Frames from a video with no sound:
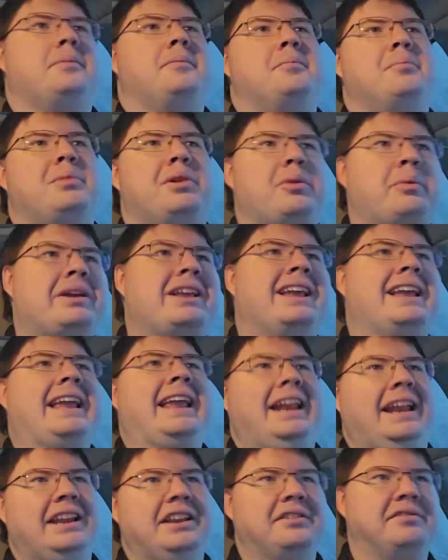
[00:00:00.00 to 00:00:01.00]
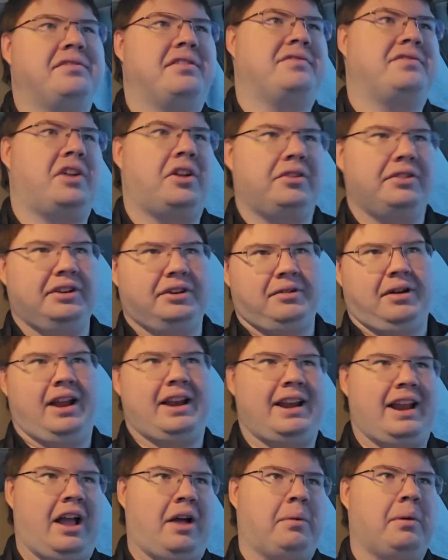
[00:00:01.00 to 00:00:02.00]
But we can get into Vivaldi
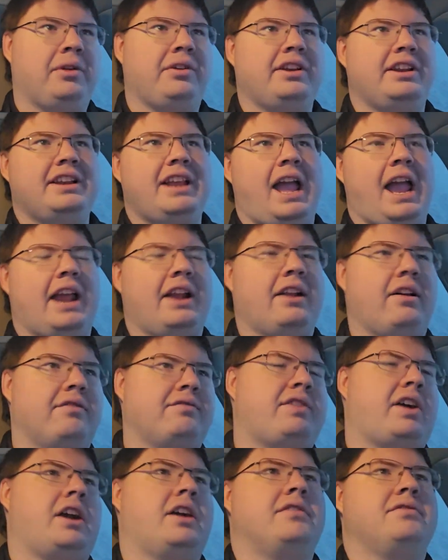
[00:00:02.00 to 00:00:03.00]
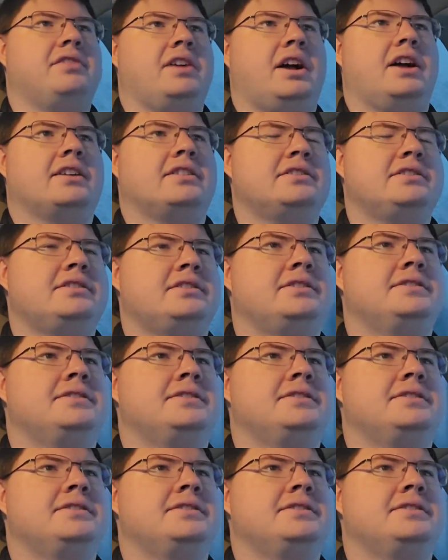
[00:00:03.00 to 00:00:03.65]
right now. We don't need to hate on Firefox.